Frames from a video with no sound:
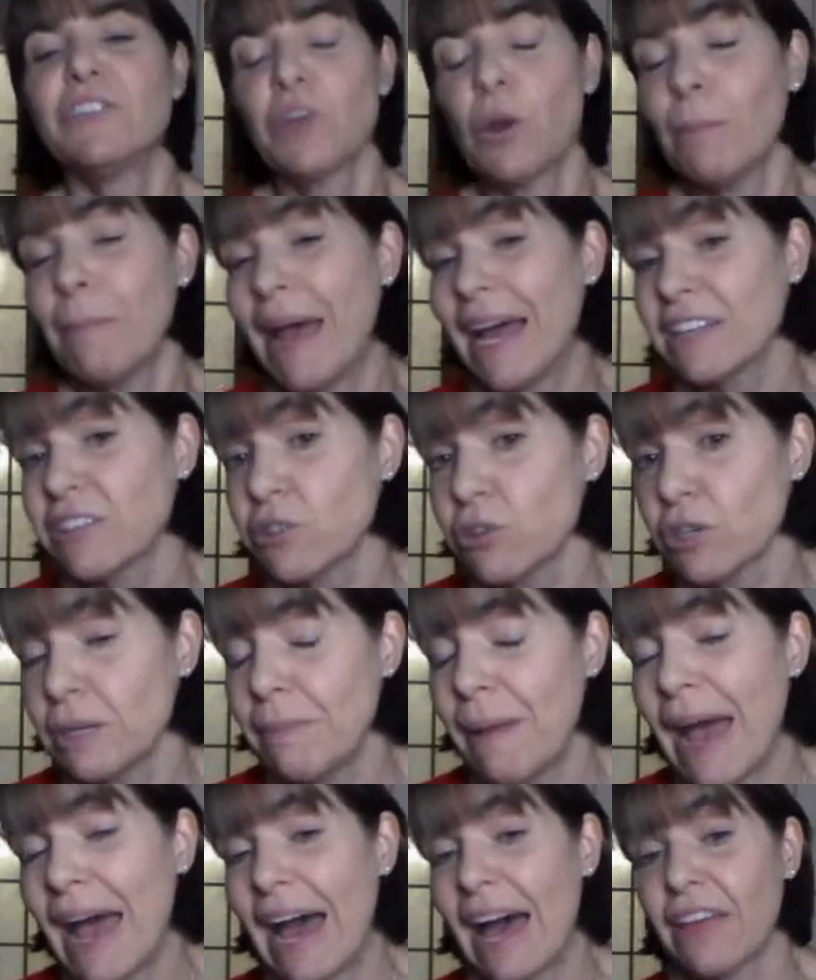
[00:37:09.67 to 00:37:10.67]
So
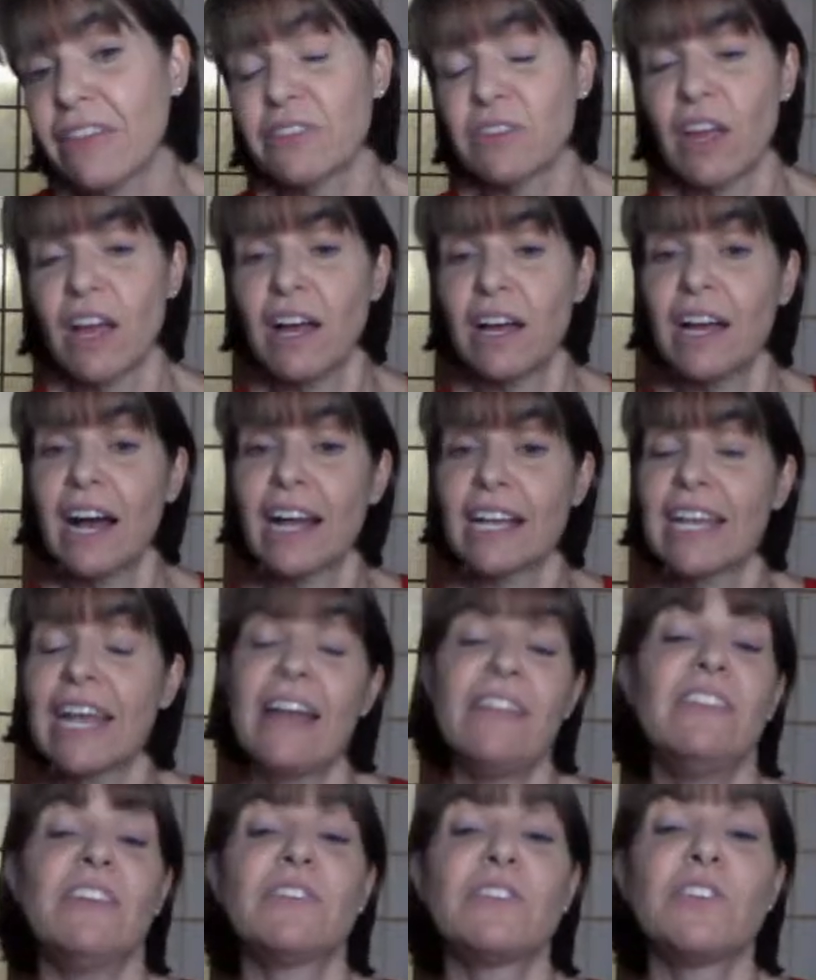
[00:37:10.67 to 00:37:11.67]
mastery paths.
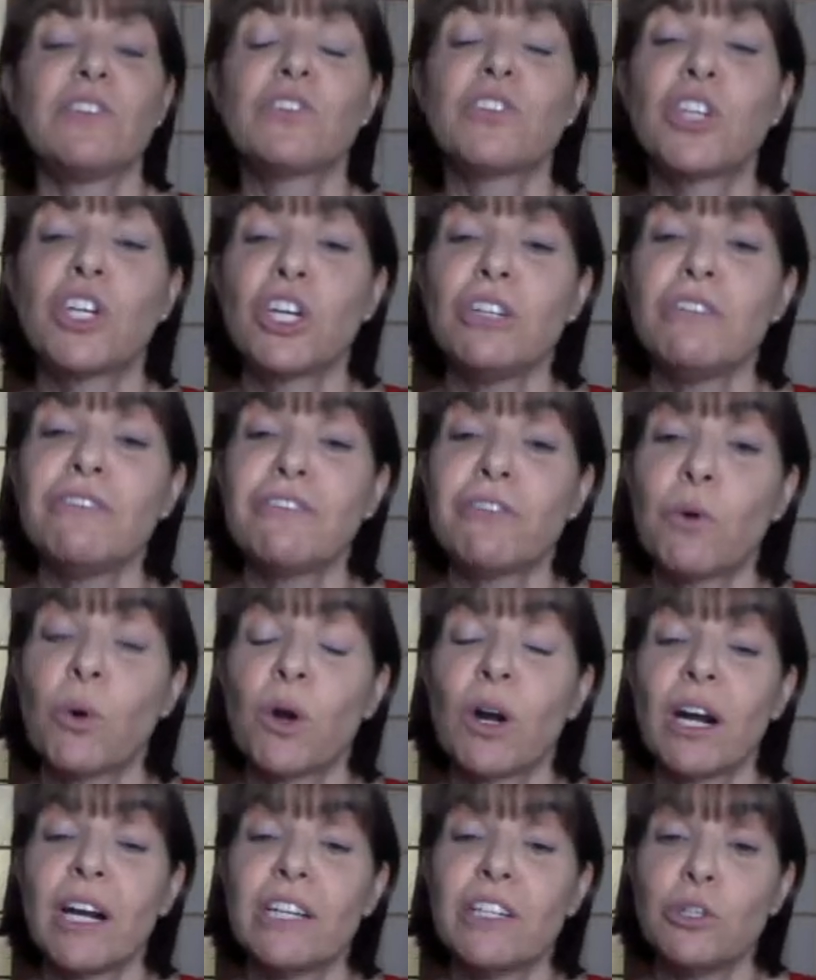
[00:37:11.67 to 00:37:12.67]
Again, this is good
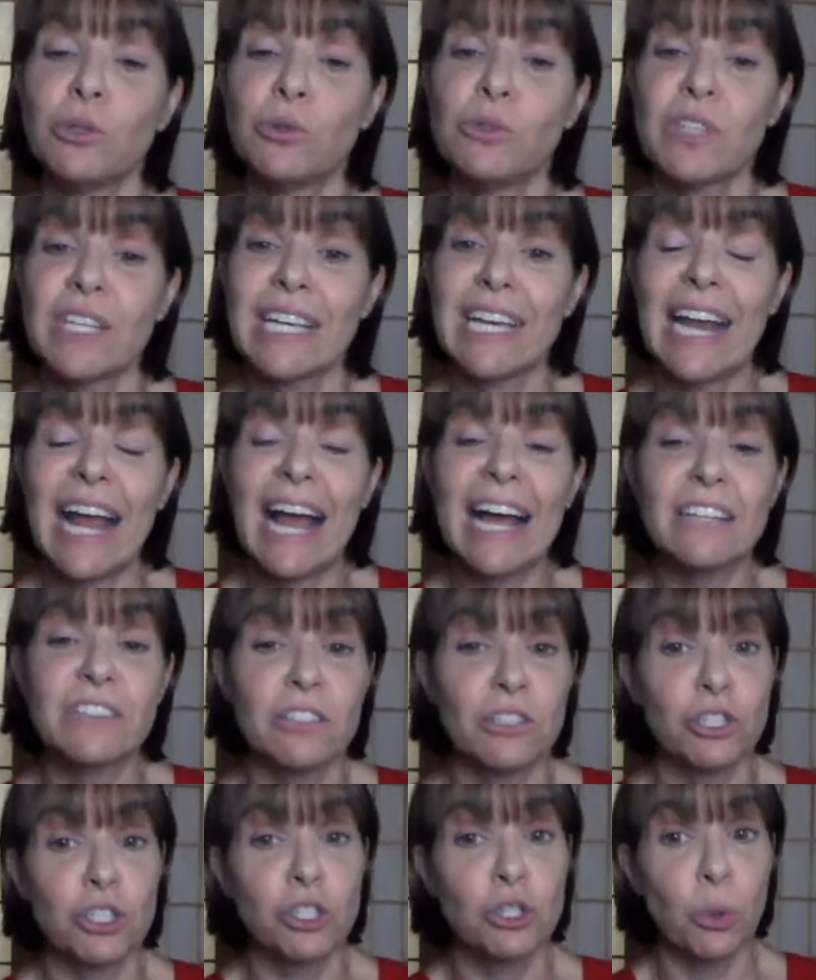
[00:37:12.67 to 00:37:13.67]
for using it
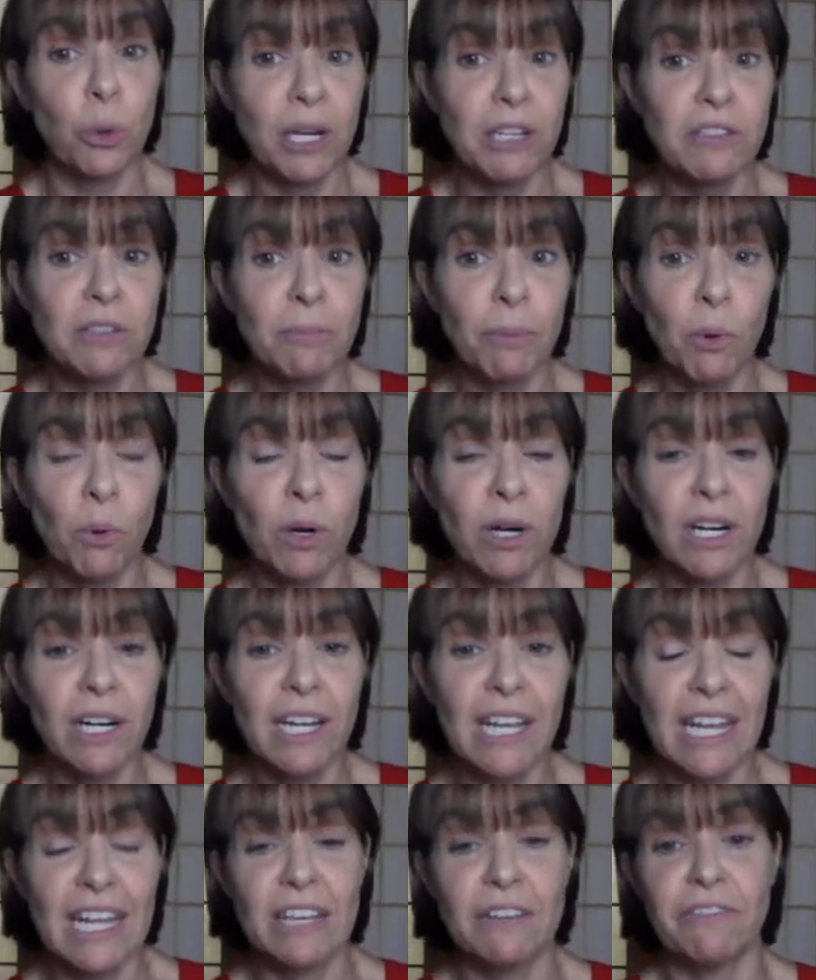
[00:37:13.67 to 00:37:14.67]
as a choice
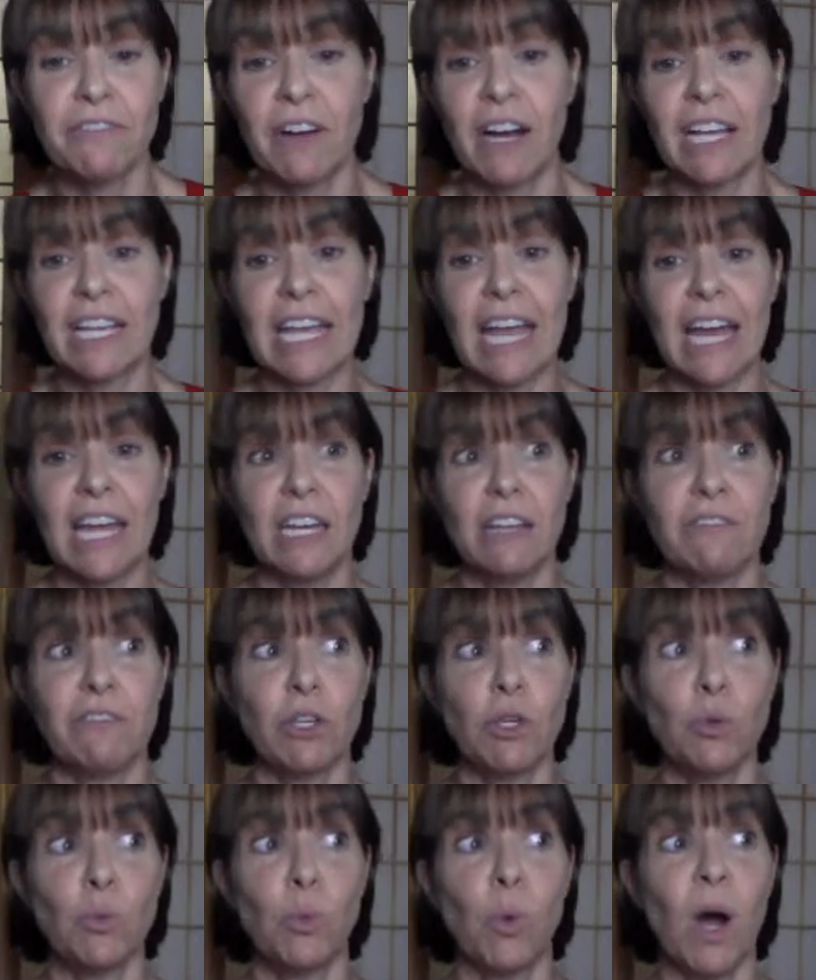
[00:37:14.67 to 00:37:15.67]
board. If
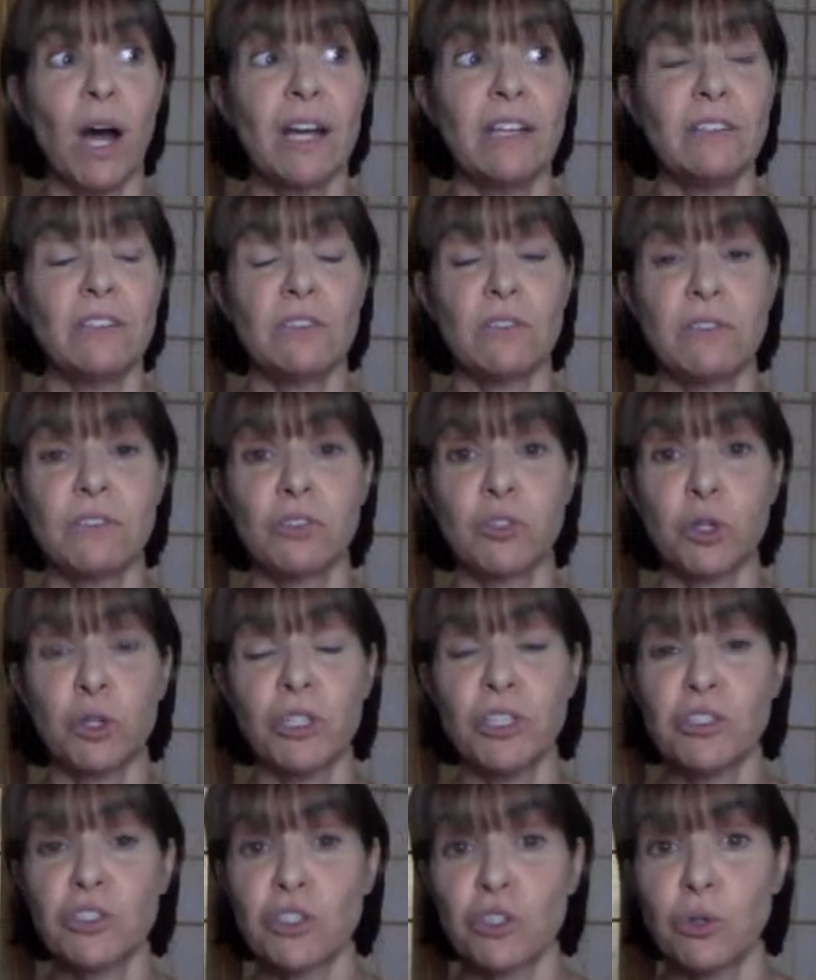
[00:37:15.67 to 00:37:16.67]
you want
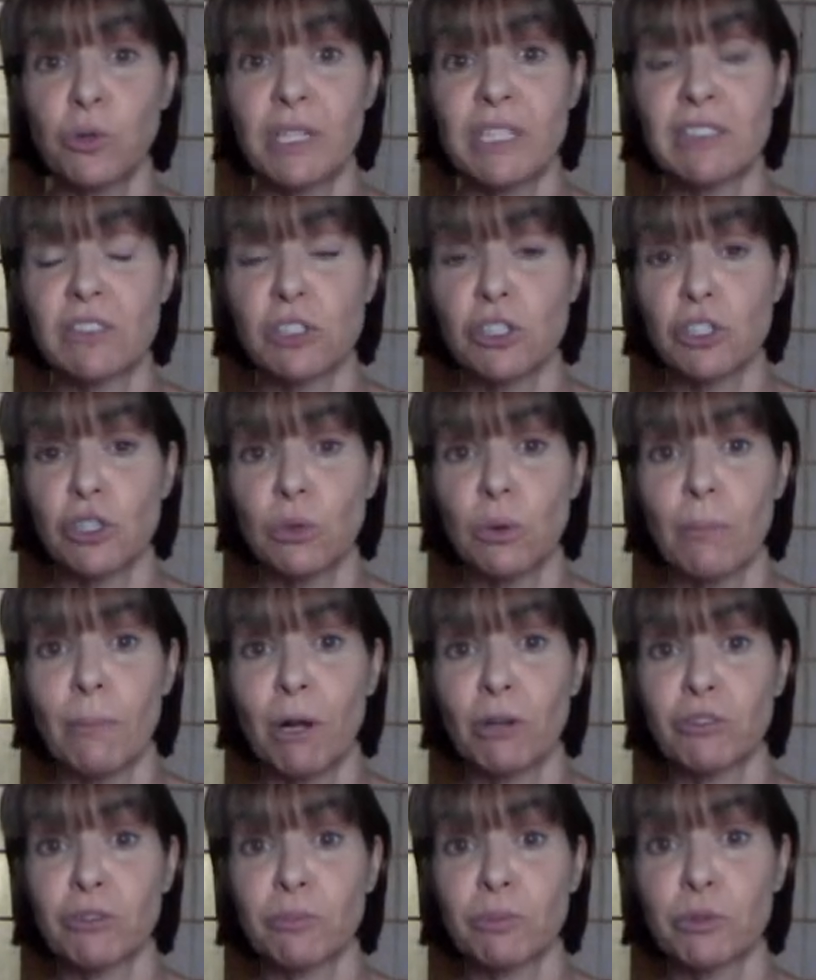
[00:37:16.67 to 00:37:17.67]
certain students to do a
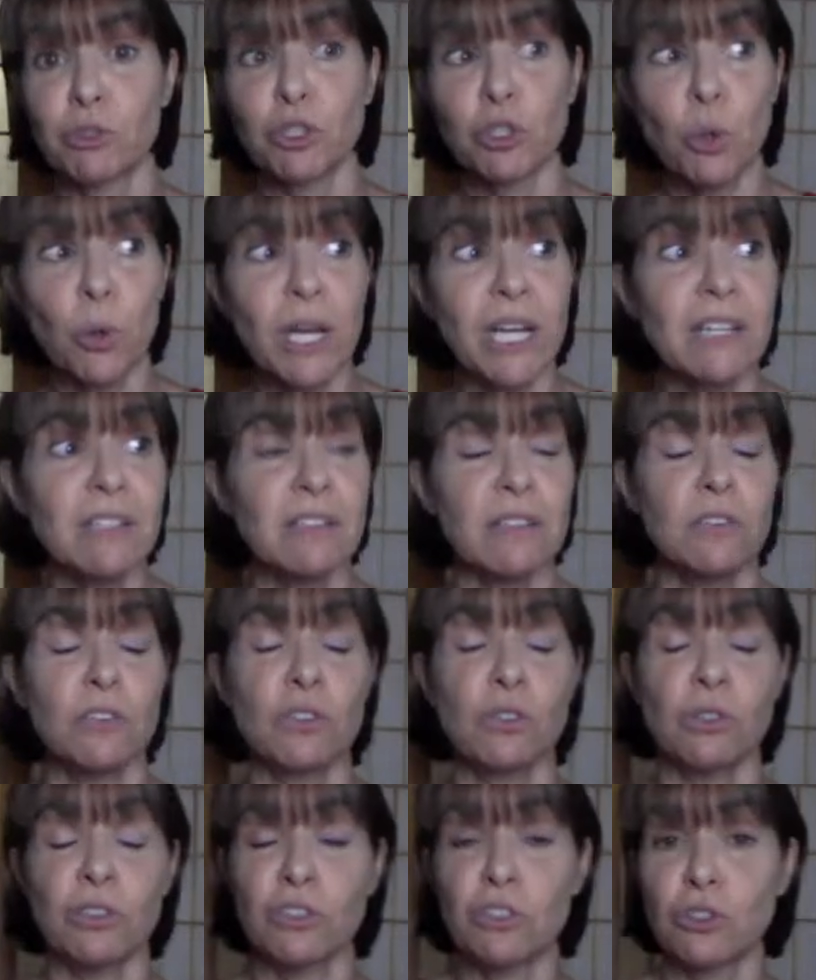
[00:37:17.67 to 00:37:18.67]
multiple choice
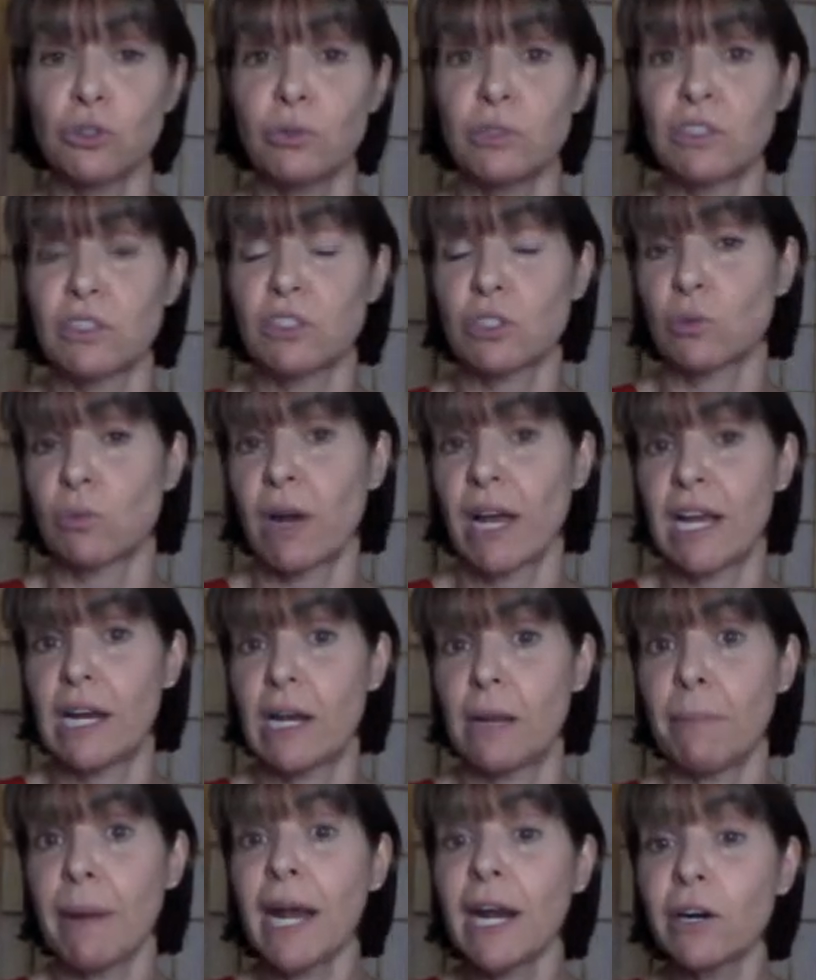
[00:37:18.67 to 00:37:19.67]
and certain students to
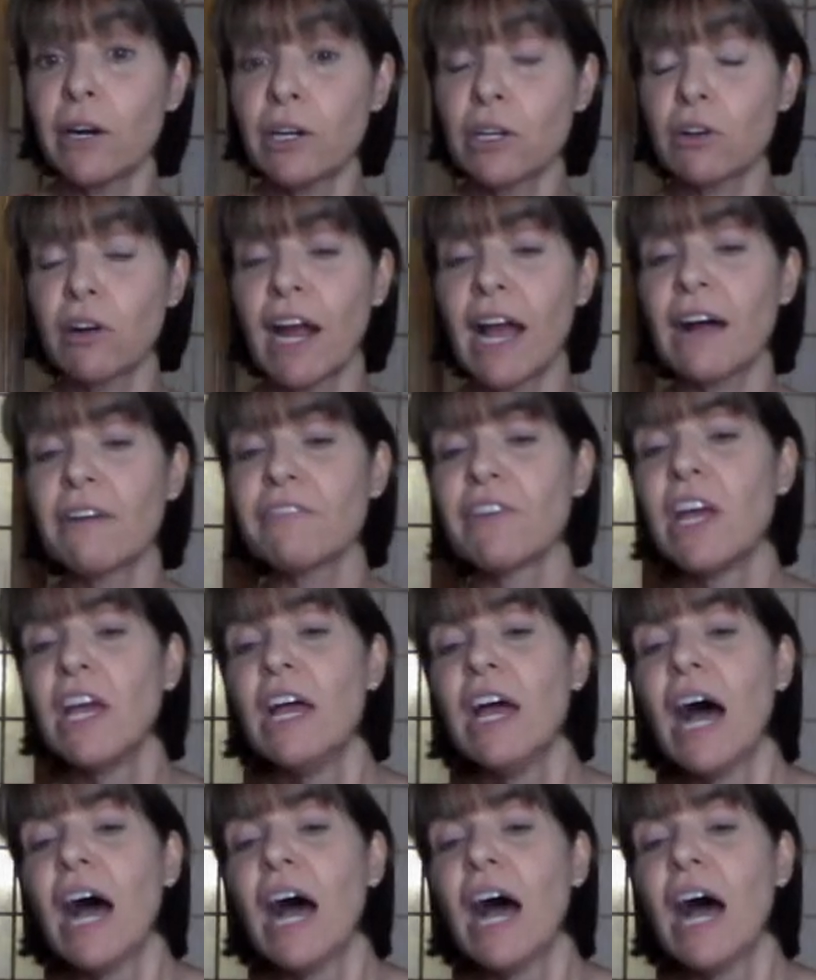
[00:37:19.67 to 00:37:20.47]
write a paragraph,